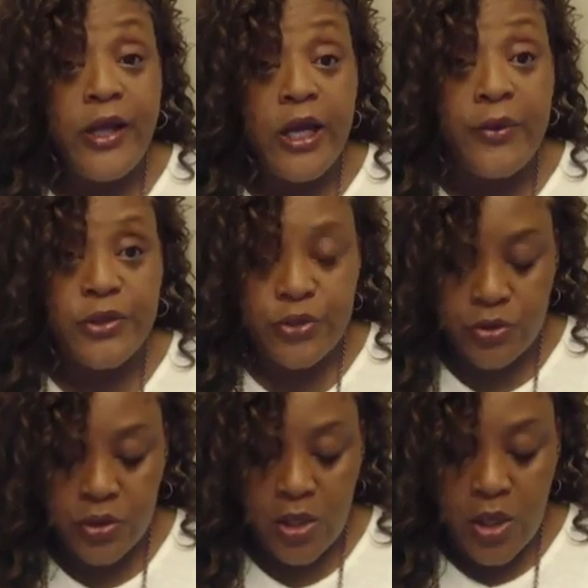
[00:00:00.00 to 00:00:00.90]

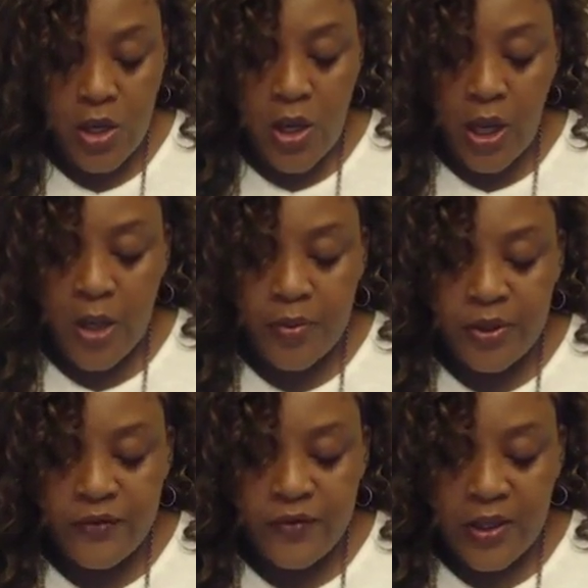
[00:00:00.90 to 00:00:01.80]
character. I
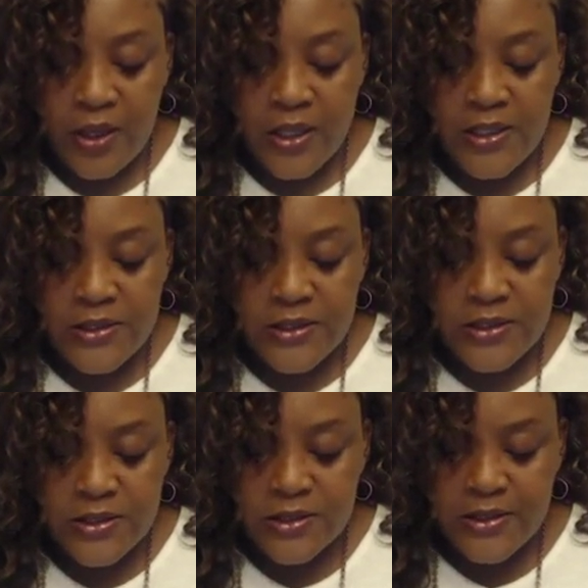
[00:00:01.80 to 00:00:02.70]
believe God. It is
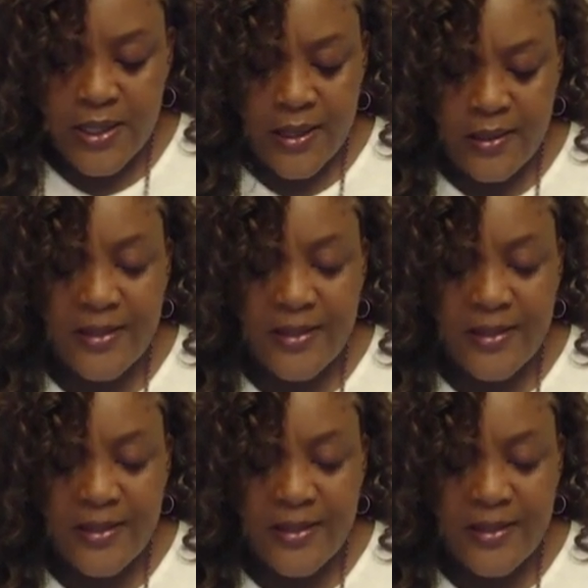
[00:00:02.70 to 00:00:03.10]
easy to say.